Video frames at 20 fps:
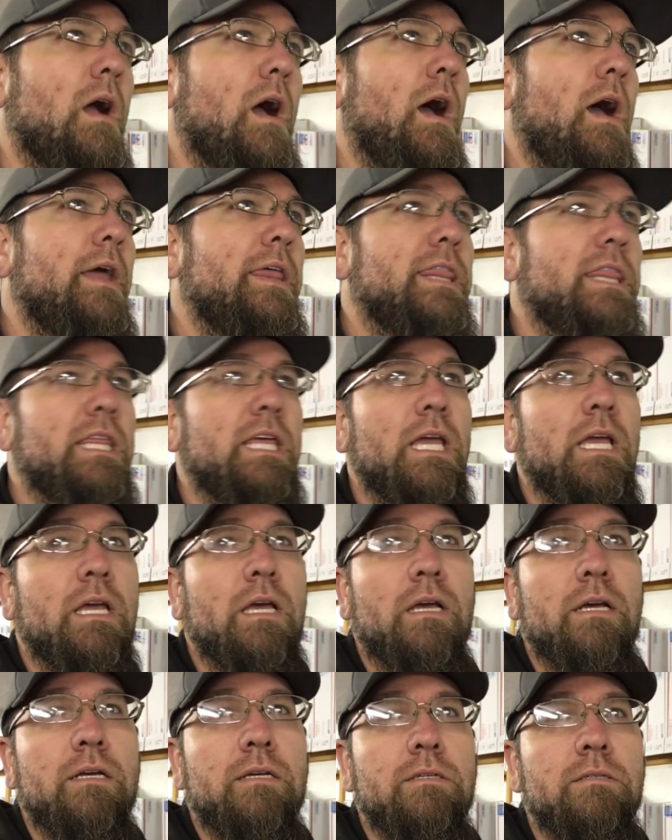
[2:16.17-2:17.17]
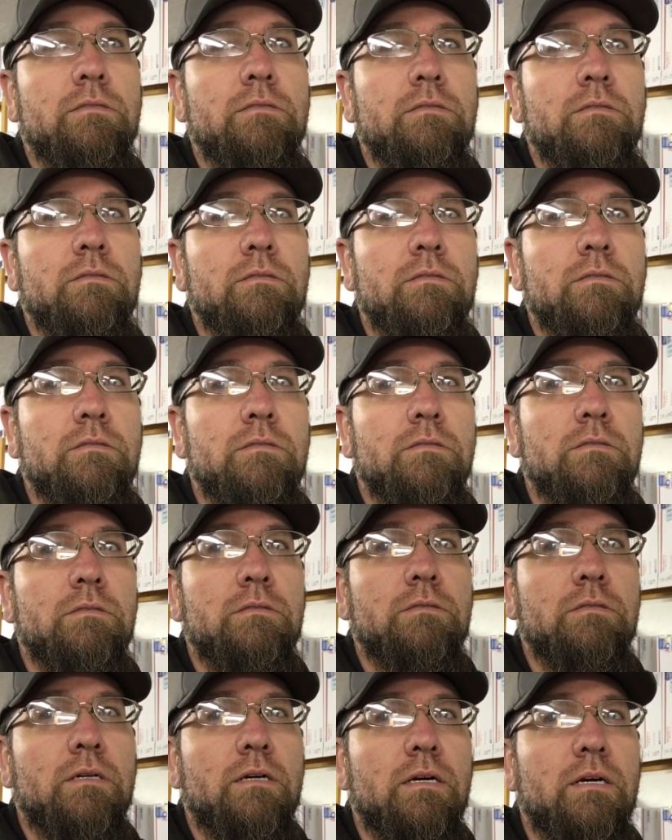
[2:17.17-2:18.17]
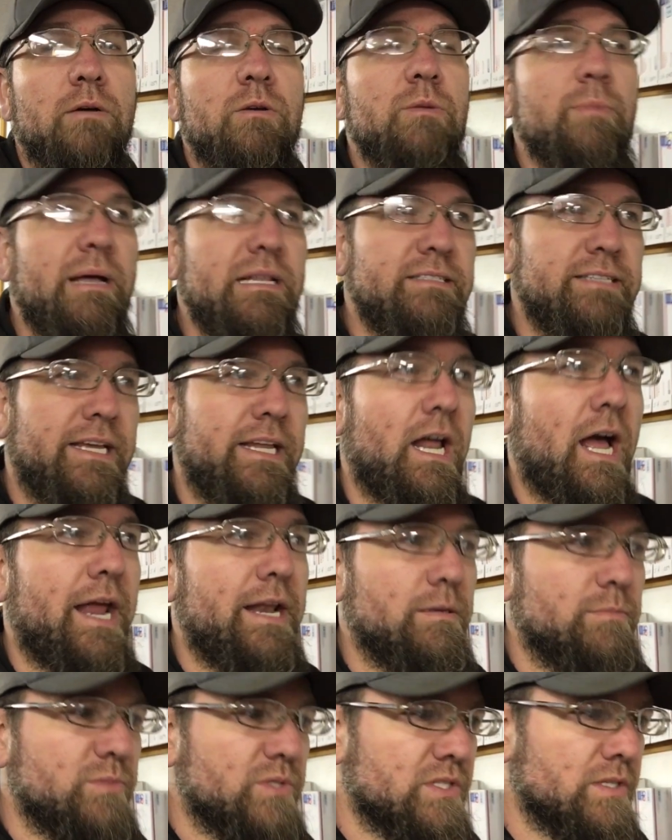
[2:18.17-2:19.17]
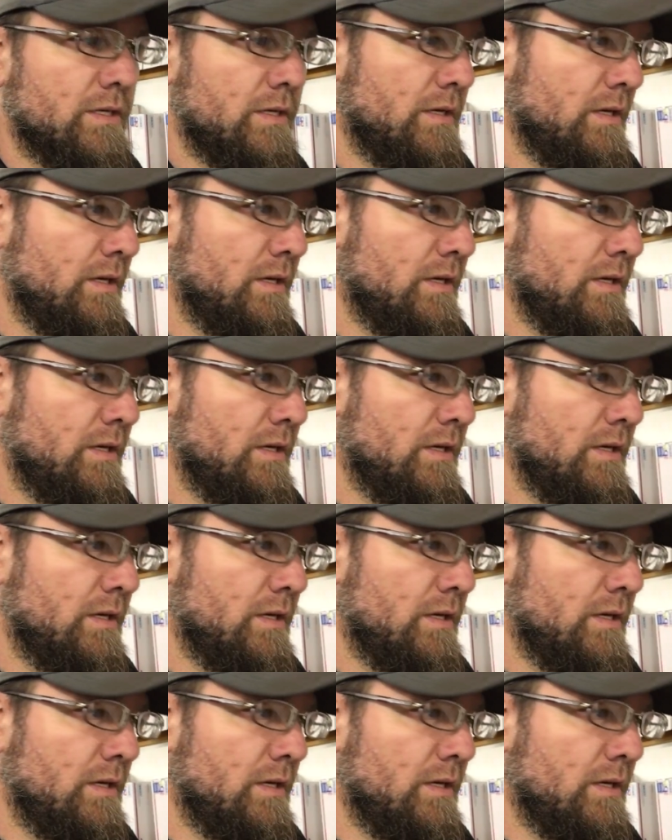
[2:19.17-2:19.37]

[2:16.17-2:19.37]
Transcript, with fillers: I think it was about 10 items.